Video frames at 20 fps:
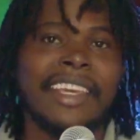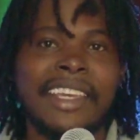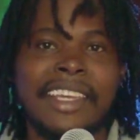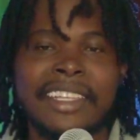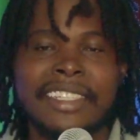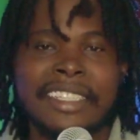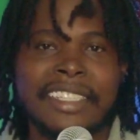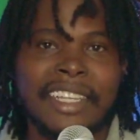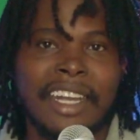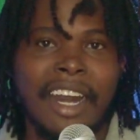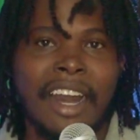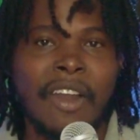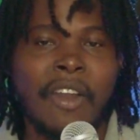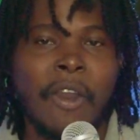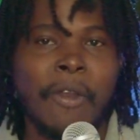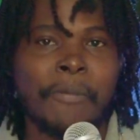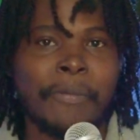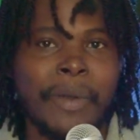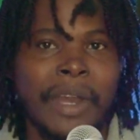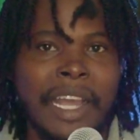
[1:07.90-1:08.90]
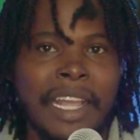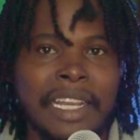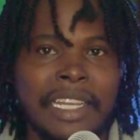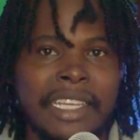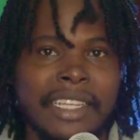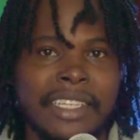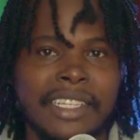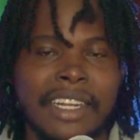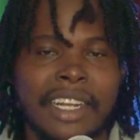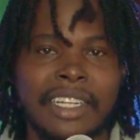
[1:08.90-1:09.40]
is a
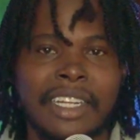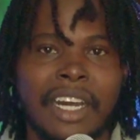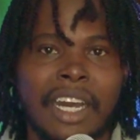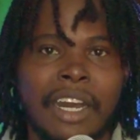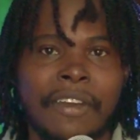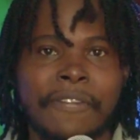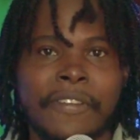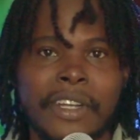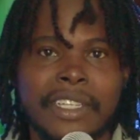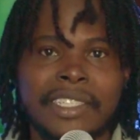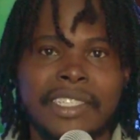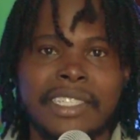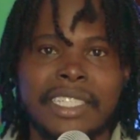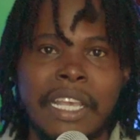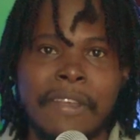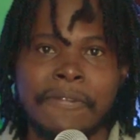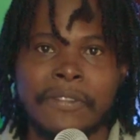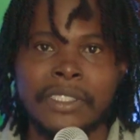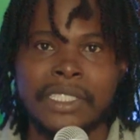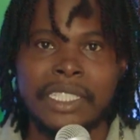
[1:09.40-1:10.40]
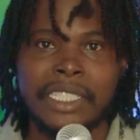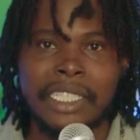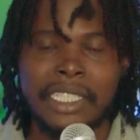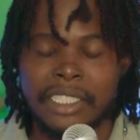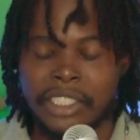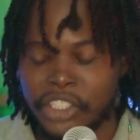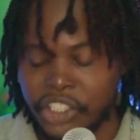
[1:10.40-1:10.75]
compilation of 17